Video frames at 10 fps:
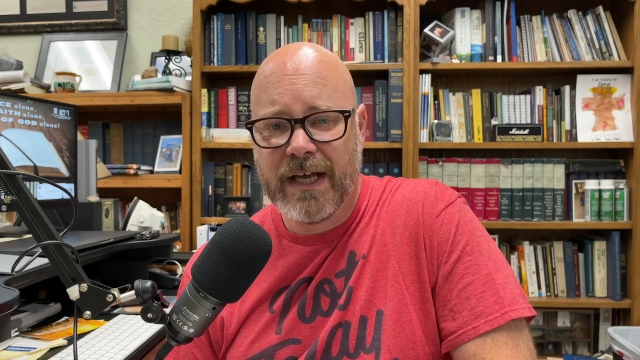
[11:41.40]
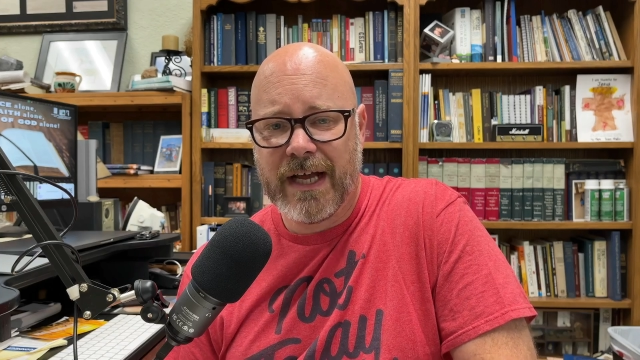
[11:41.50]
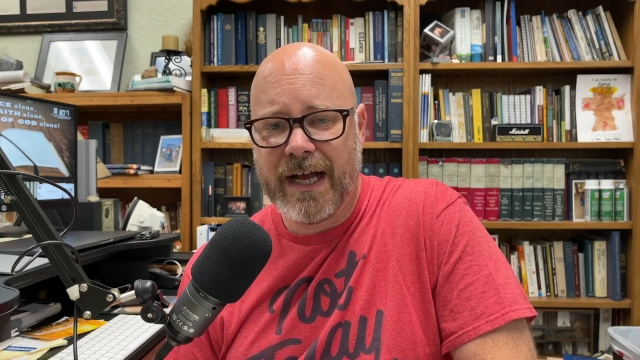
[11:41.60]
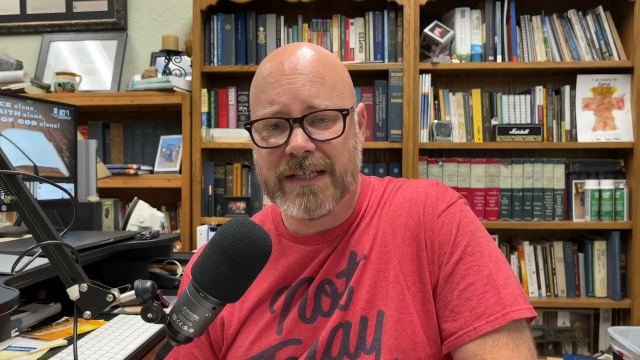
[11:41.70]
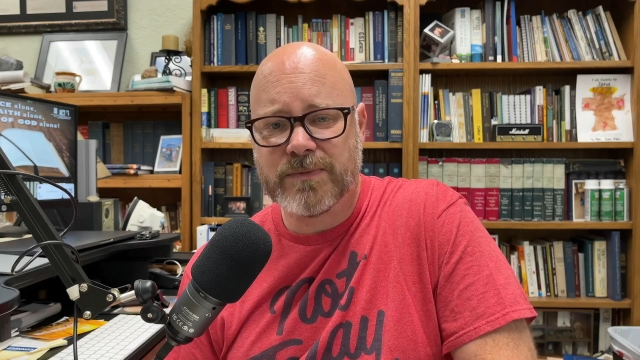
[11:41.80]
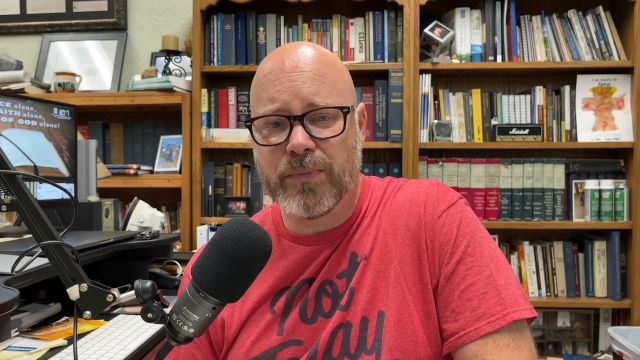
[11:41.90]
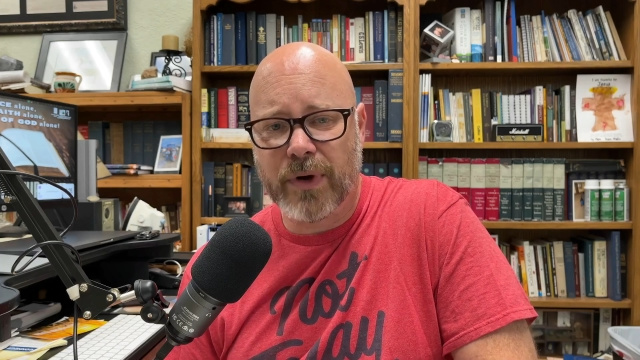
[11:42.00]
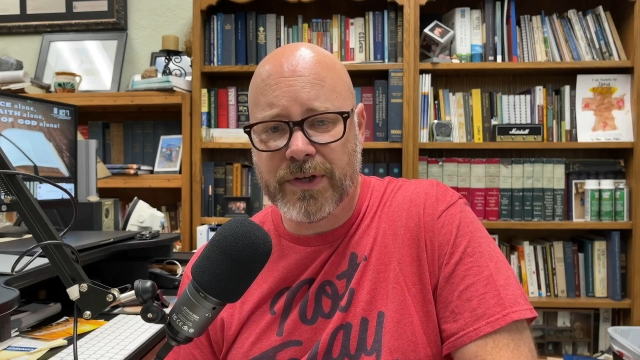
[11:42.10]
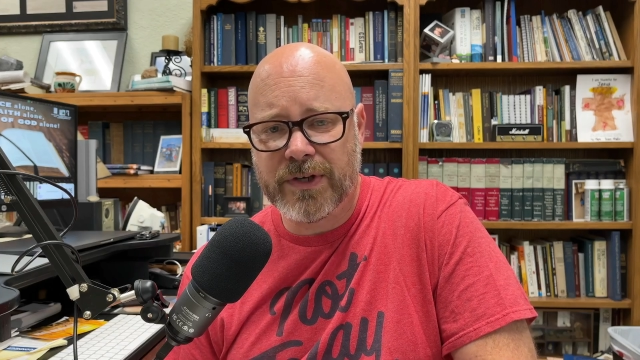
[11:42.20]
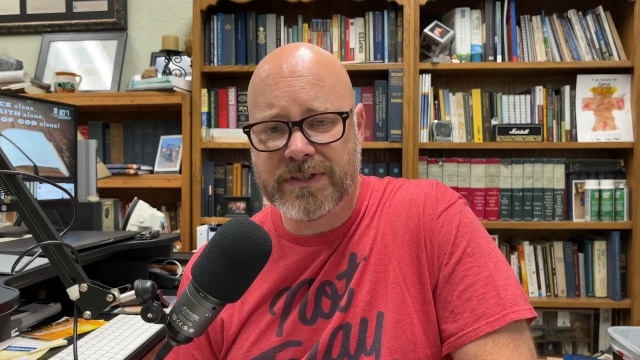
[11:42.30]
as
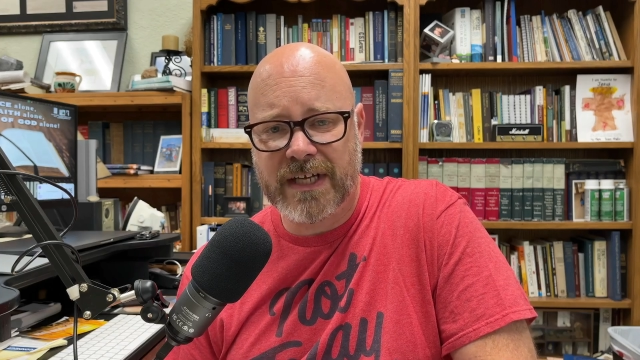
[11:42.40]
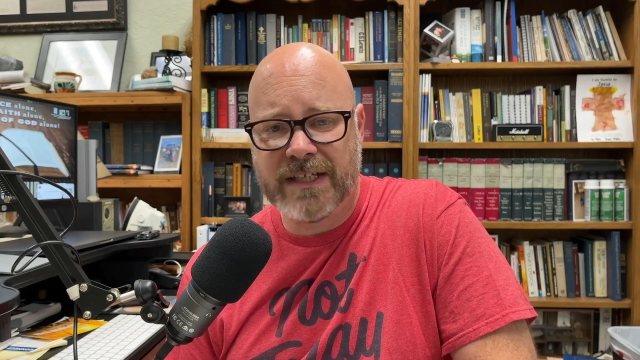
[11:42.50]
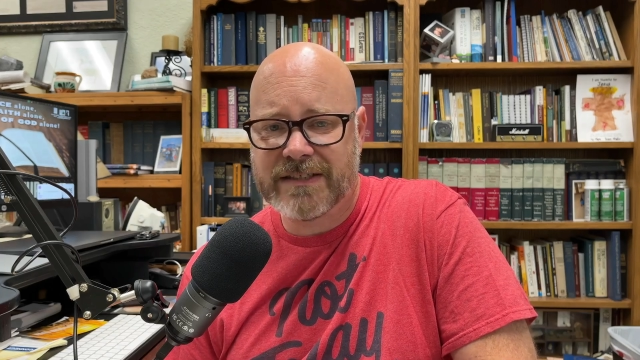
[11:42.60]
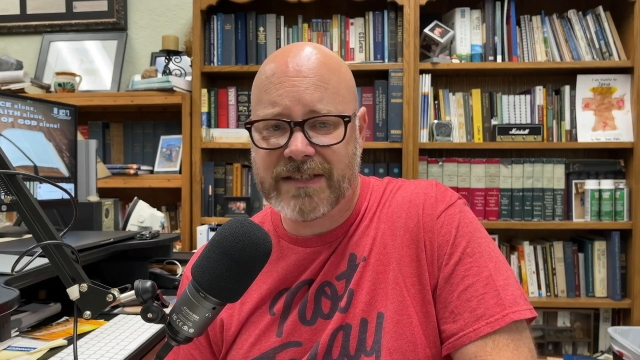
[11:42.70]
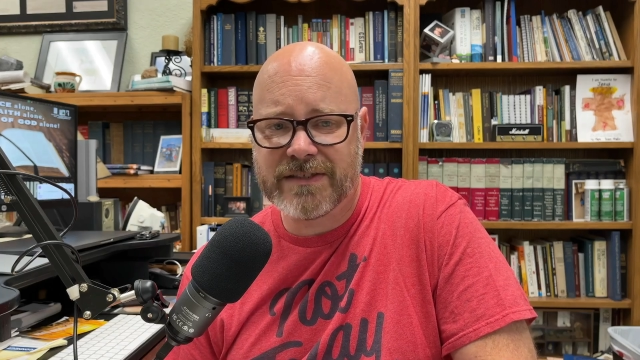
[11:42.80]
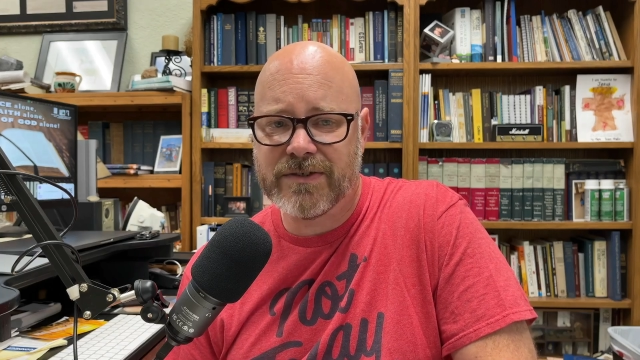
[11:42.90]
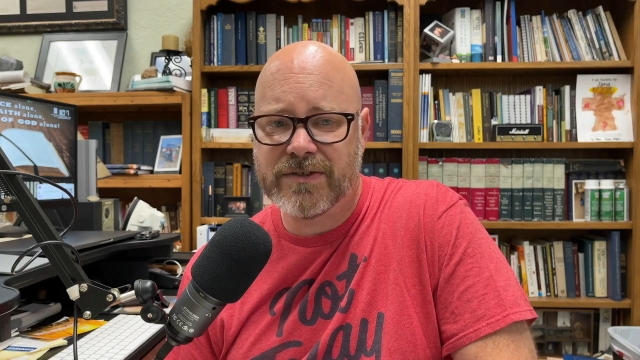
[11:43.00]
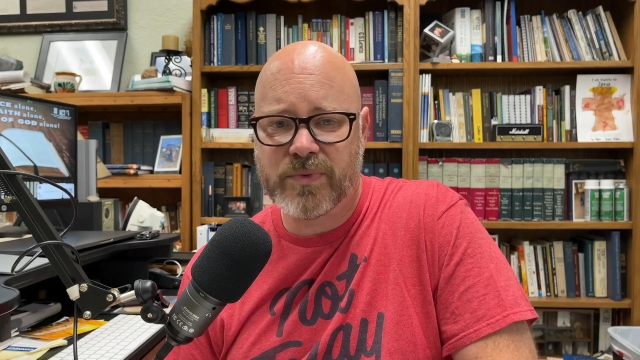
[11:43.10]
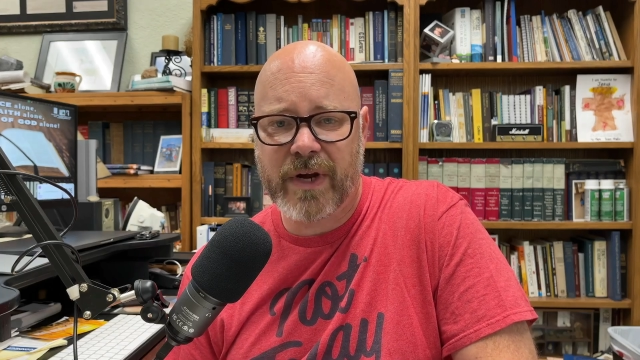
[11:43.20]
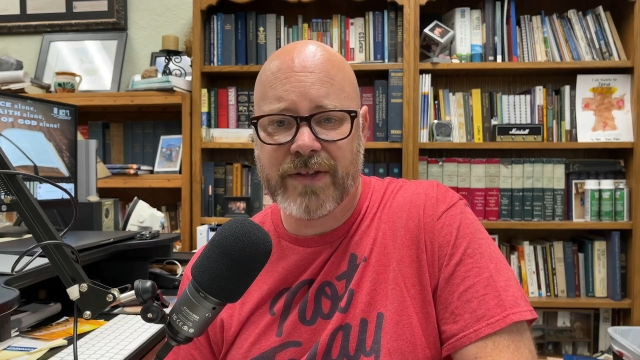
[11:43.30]
brothers and
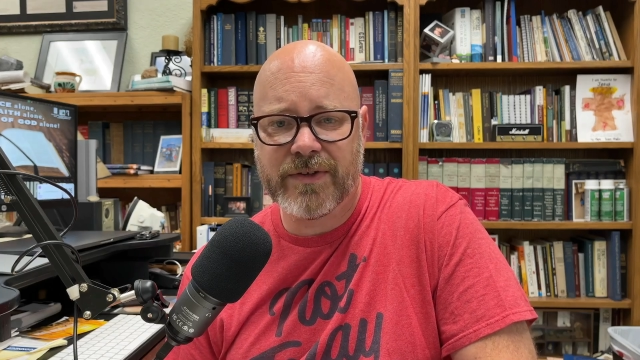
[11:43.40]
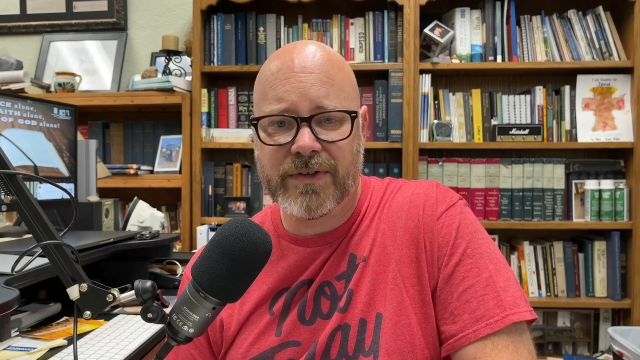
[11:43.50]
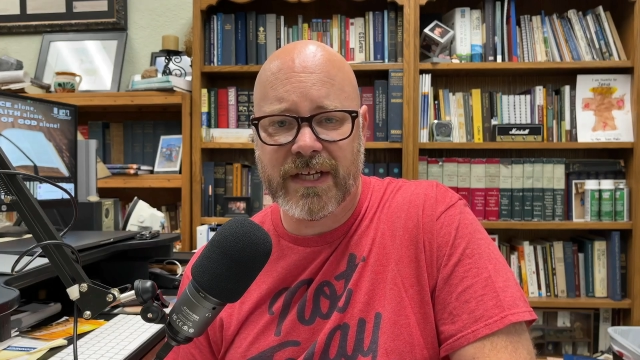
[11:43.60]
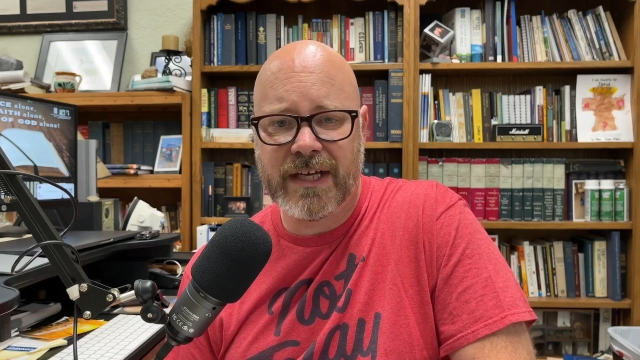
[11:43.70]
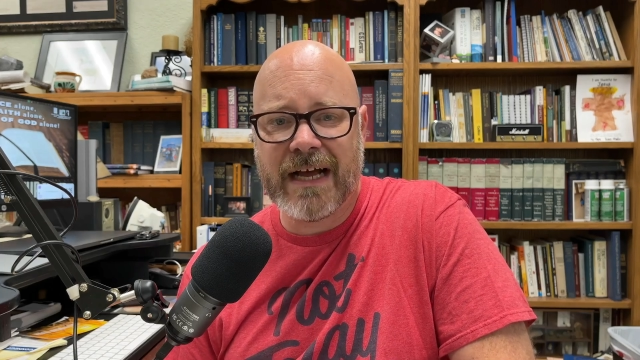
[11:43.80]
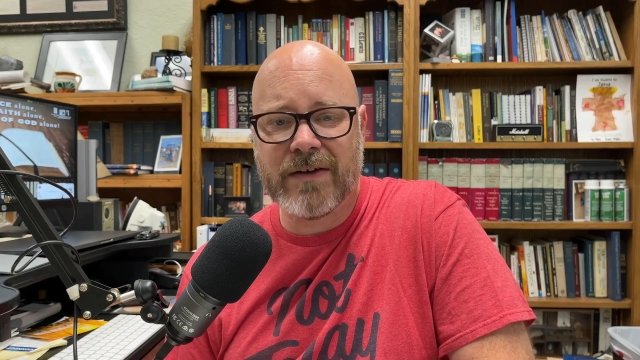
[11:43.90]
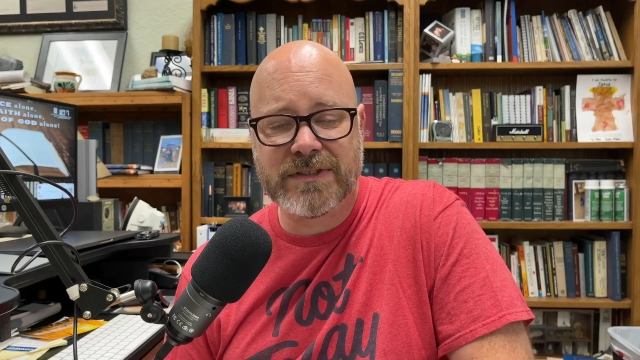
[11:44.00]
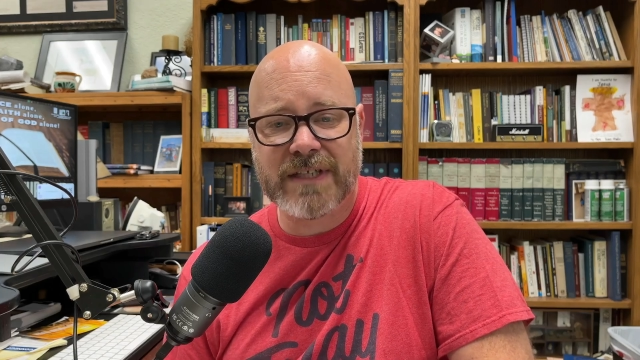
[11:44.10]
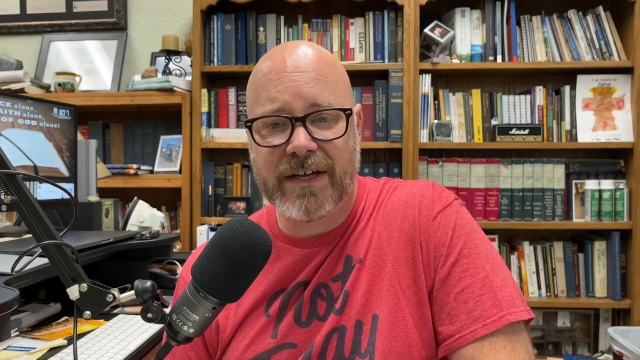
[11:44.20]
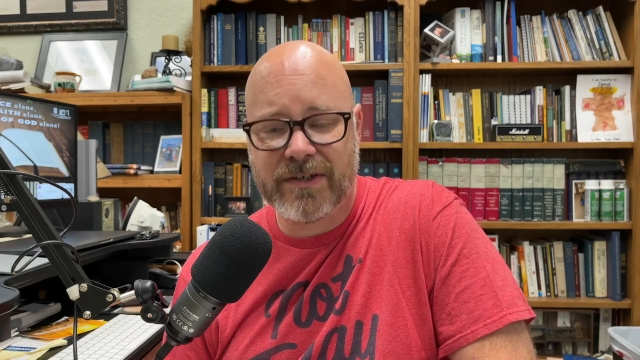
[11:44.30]
sisters rather than
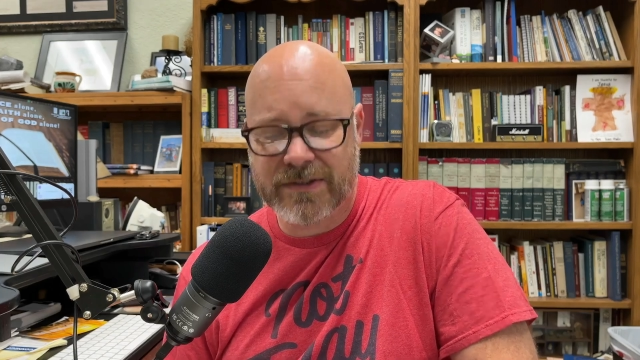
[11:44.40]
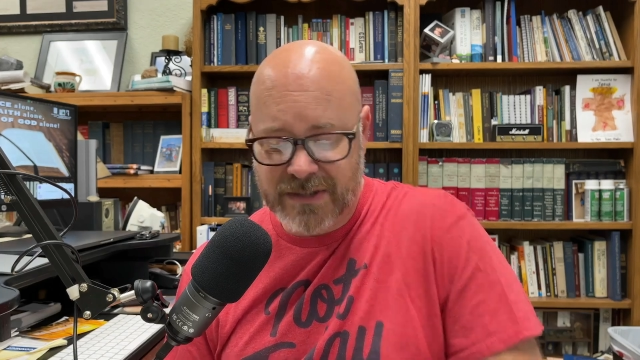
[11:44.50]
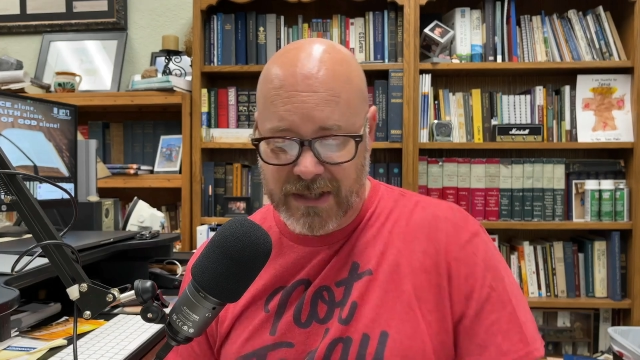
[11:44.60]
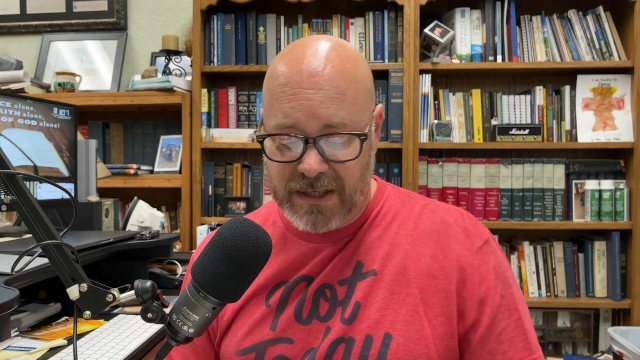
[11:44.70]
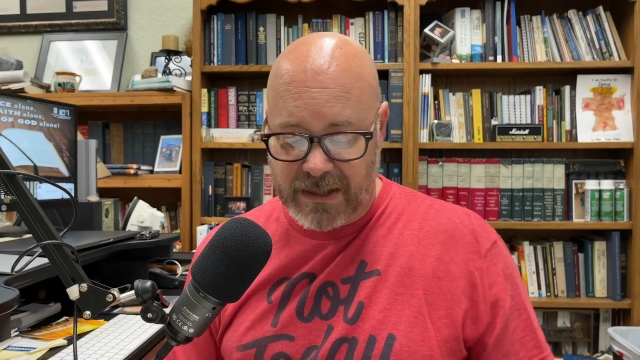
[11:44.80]
outsiders